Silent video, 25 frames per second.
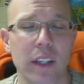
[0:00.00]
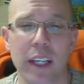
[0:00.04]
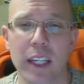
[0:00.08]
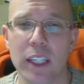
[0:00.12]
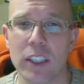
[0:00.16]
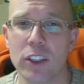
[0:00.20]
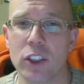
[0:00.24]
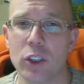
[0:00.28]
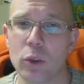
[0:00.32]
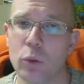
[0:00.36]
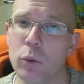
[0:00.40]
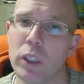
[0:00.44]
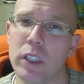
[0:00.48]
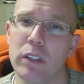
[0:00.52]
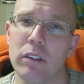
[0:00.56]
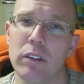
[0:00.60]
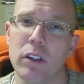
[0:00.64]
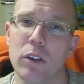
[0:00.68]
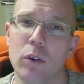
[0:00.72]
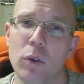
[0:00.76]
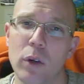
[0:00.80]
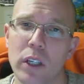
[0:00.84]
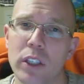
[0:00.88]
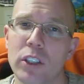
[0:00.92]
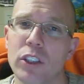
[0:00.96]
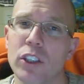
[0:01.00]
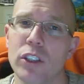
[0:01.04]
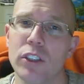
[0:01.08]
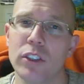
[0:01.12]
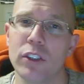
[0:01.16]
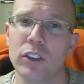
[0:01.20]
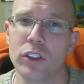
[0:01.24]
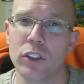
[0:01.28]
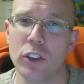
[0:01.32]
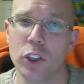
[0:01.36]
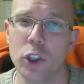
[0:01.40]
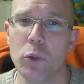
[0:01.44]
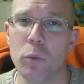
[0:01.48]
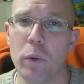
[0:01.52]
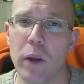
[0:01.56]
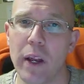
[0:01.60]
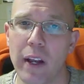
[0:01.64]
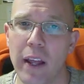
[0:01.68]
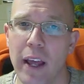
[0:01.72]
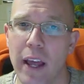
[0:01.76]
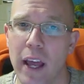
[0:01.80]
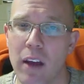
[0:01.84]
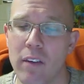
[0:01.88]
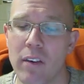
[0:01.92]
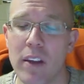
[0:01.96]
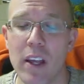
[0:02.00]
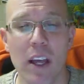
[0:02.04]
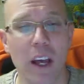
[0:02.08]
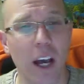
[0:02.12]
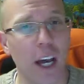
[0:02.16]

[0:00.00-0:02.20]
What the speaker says: answer whatever questions you may have.